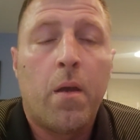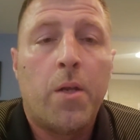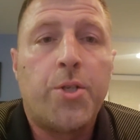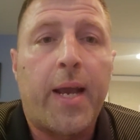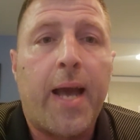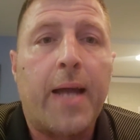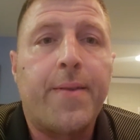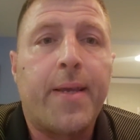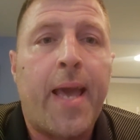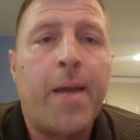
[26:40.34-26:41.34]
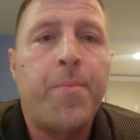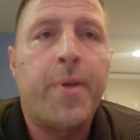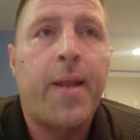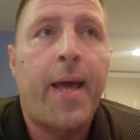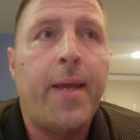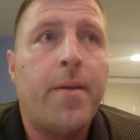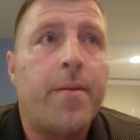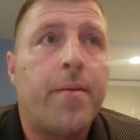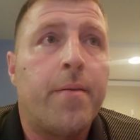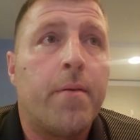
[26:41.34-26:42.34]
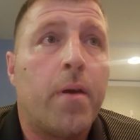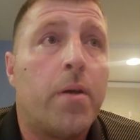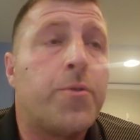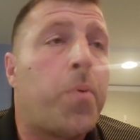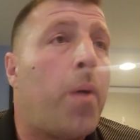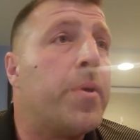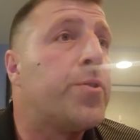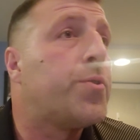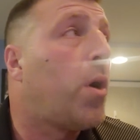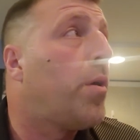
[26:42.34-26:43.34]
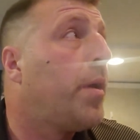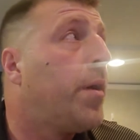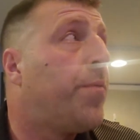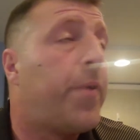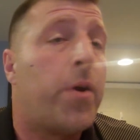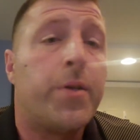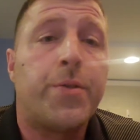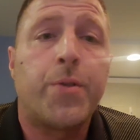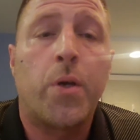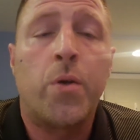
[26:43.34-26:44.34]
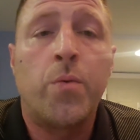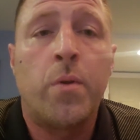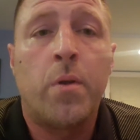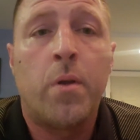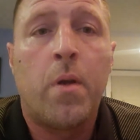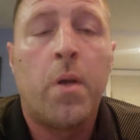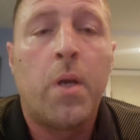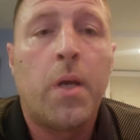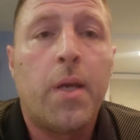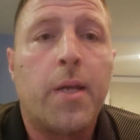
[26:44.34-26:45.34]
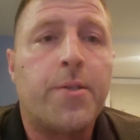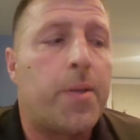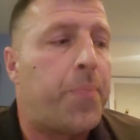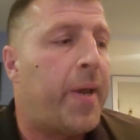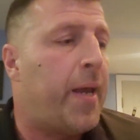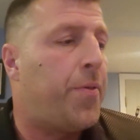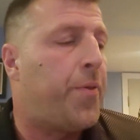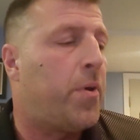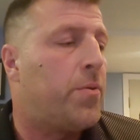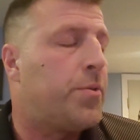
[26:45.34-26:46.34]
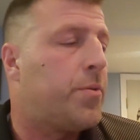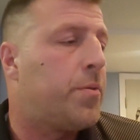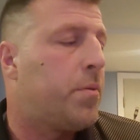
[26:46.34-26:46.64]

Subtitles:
check out the game tonight. It's probably starting here very soon against the Panthers.